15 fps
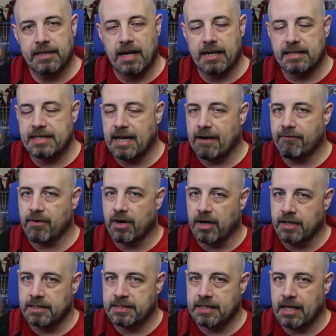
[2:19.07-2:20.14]
like Daft
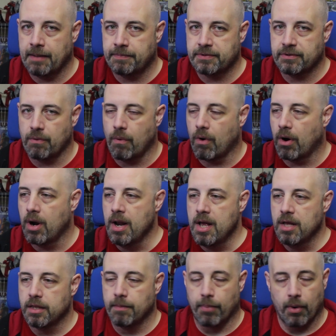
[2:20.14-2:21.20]
Concepts or
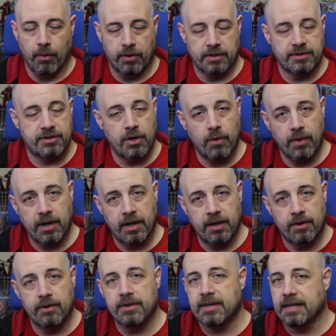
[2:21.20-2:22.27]
The Broken
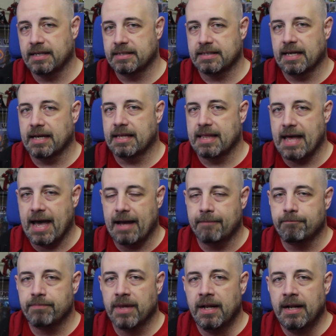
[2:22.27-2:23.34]
Token or things like that.